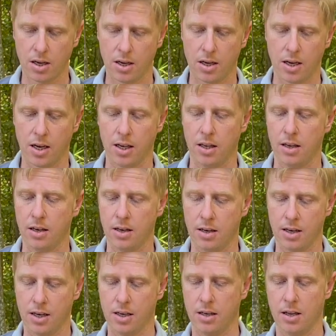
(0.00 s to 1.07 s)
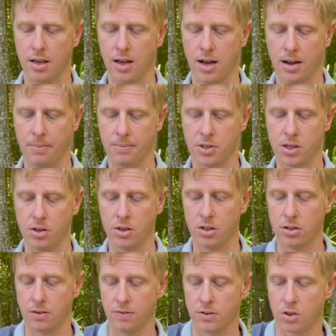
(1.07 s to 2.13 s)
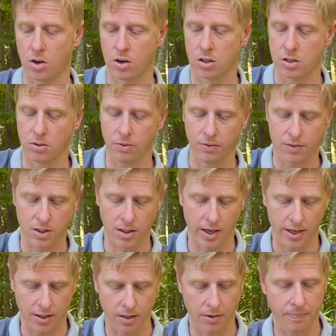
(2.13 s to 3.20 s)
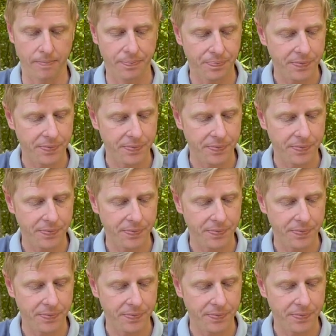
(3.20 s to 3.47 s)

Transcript: in the series of sockets that we've selected.